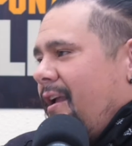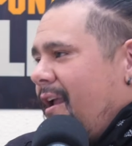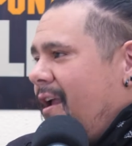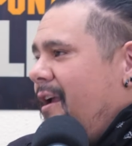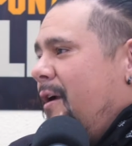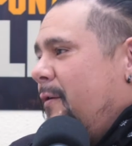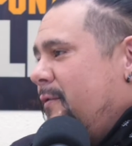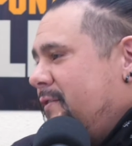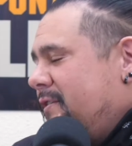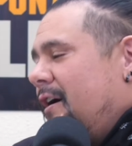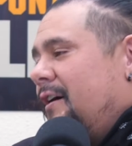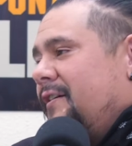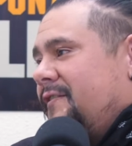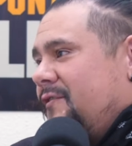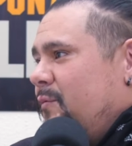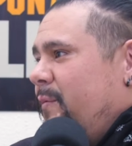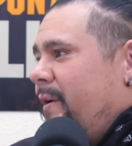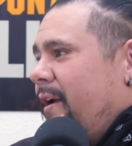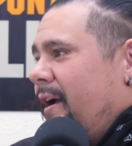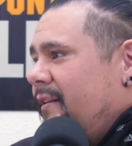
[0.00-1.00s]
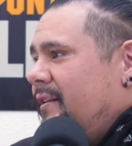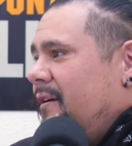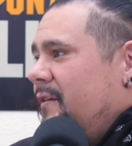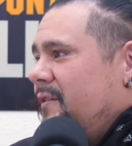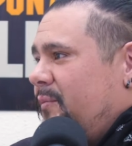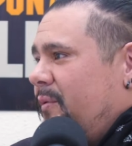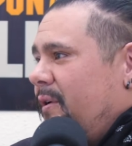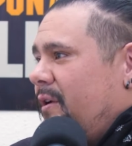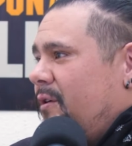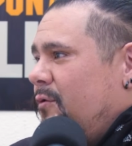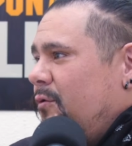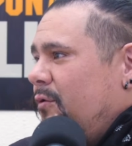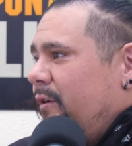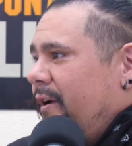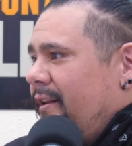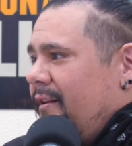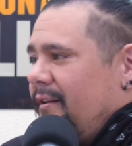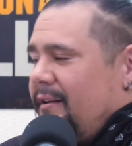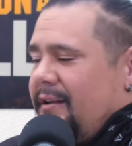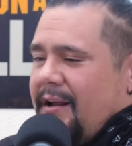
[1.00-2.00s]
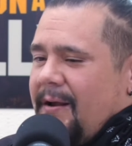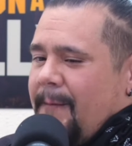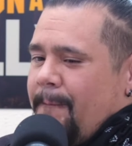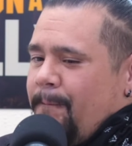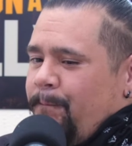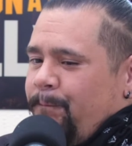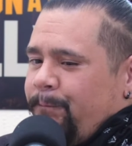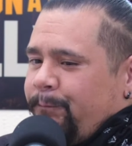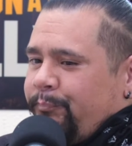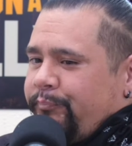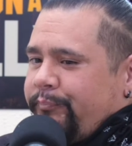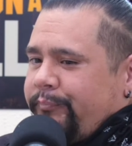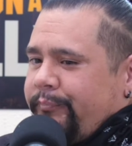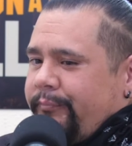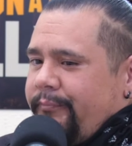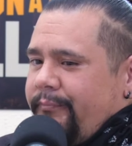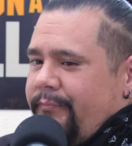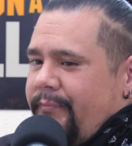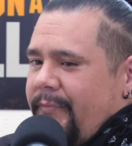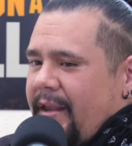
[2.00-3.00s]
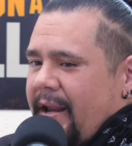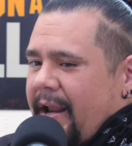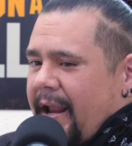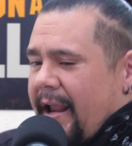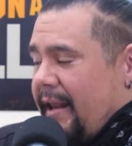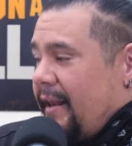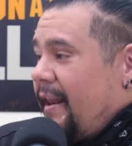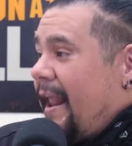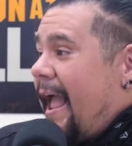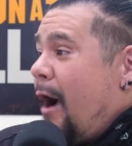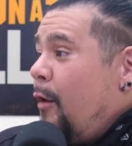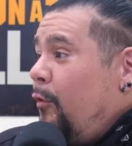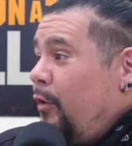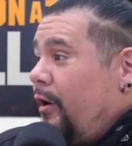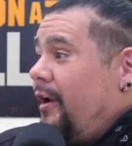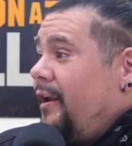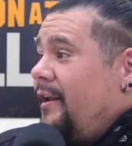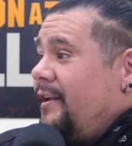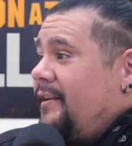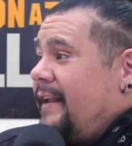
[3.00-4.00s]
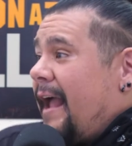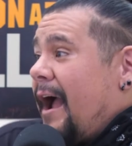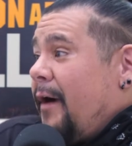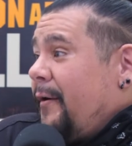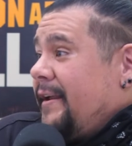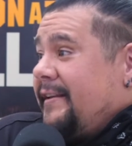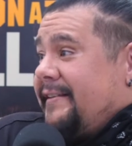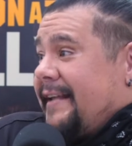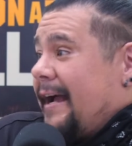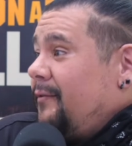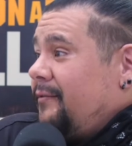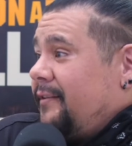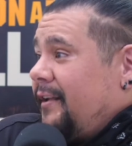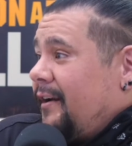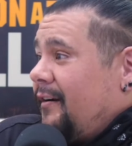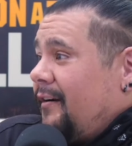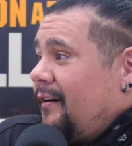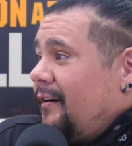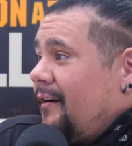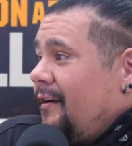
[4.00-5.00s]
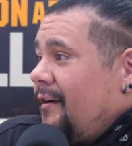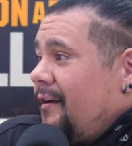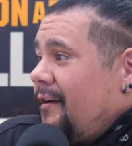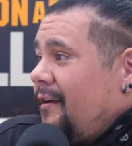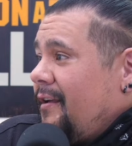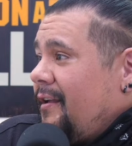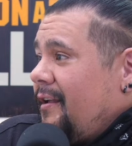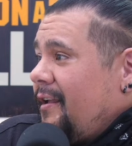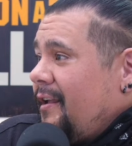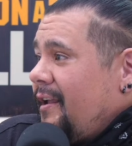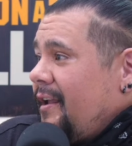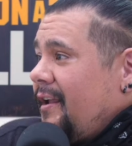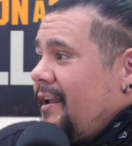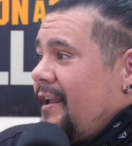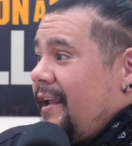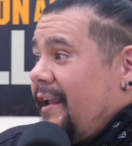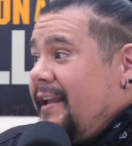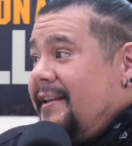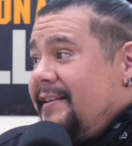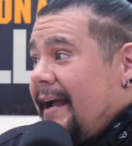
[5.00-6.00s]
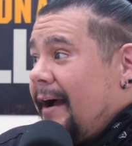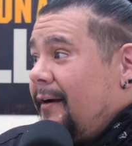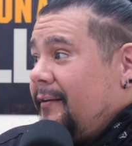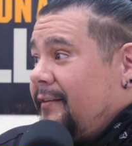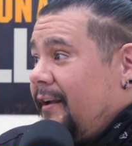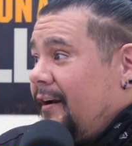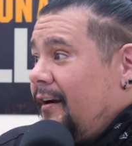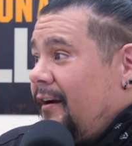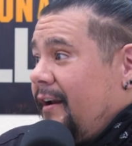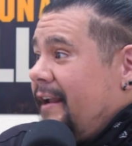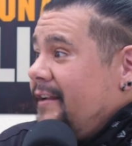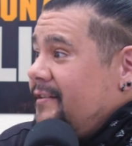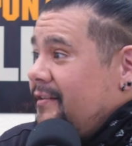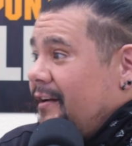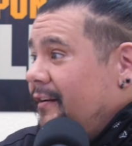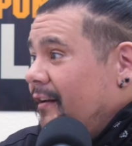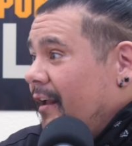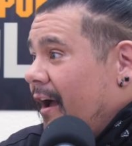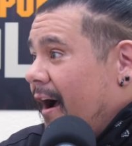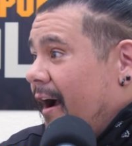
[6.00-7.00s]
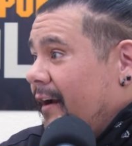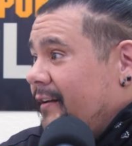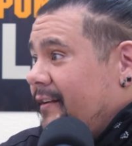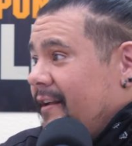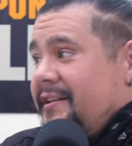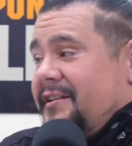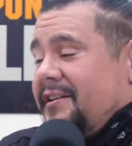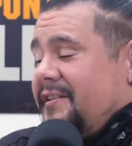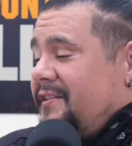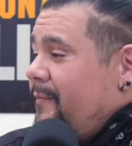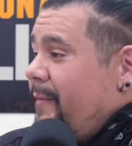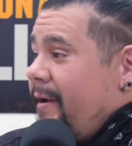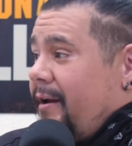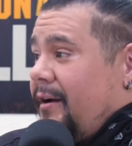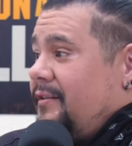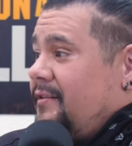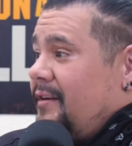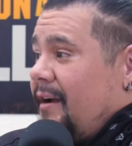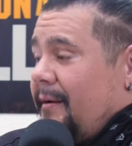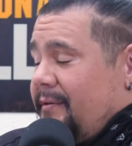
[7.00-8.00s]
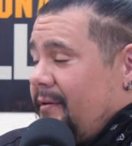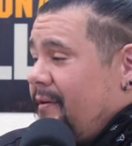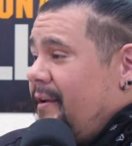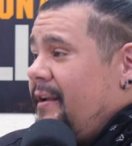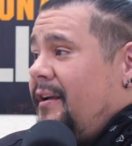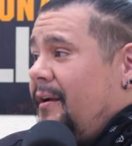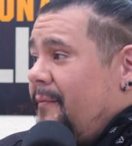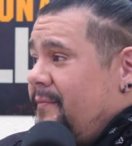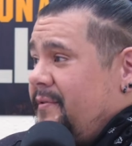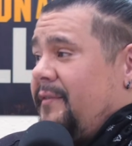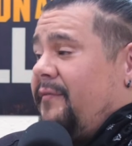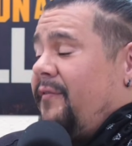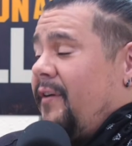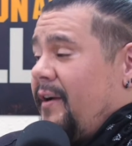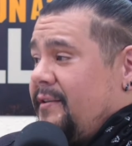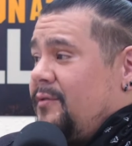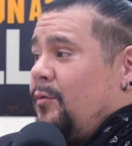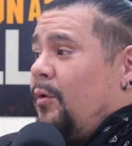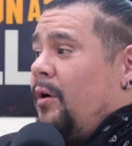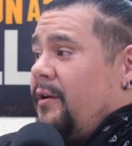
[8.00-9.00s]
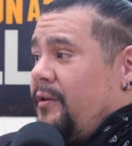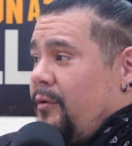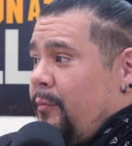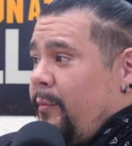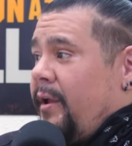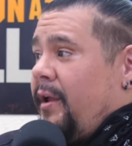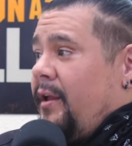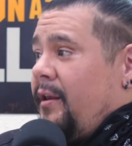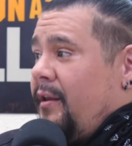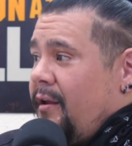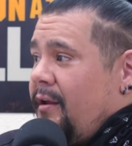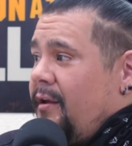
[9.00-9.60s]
It was awesome, man. I thought it was pretty cool. And now he's out there. He's out there. He's unlocked. It's just a matter of time till he comes and finds Wanda, man.